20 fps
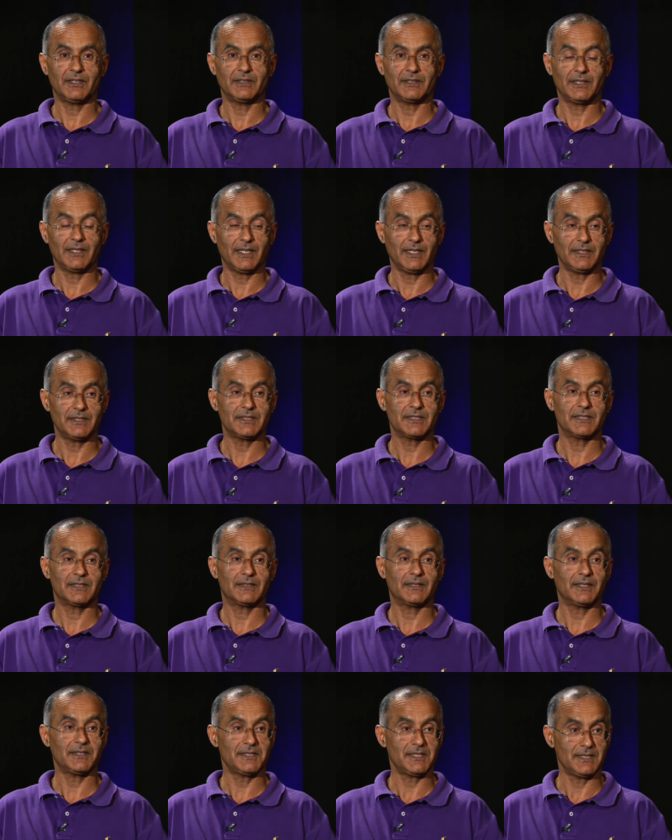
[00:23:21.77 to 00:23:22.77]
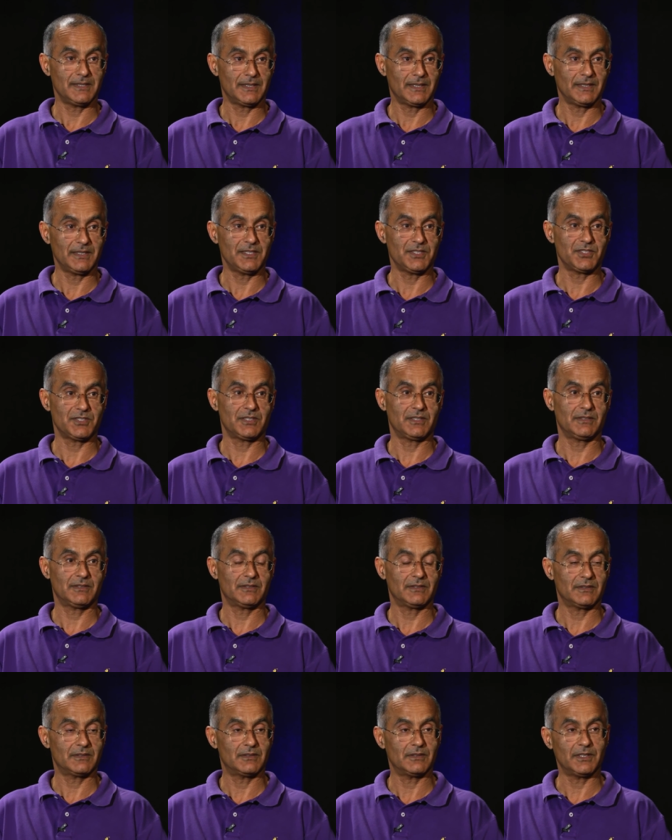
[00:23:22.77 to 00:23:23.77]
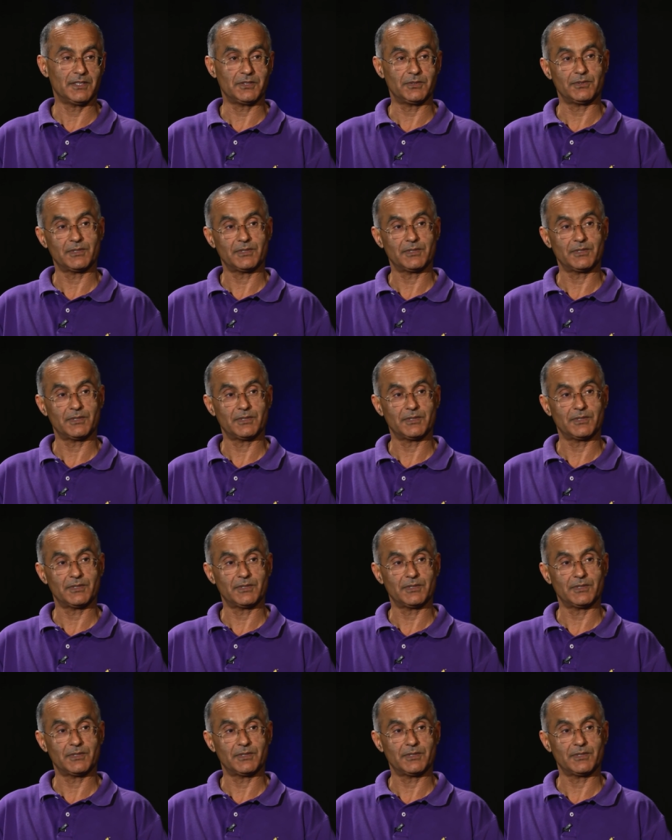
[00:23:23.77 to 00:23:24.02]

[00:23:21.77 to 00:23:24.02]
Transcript: in the late 1990s and early